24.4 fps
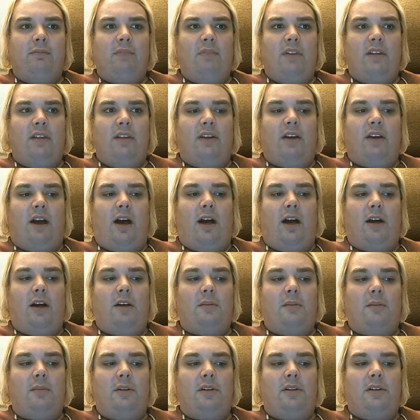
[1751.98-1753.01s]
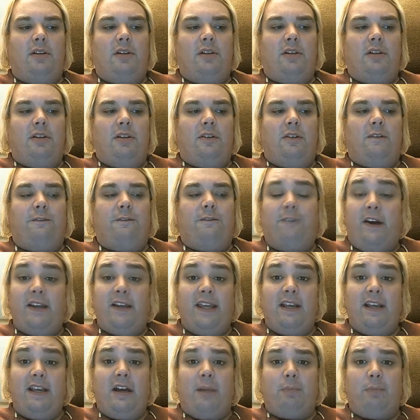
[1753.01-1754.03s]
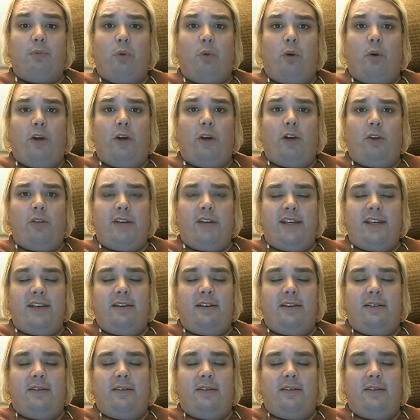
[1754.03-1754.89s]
um, fucking up royally,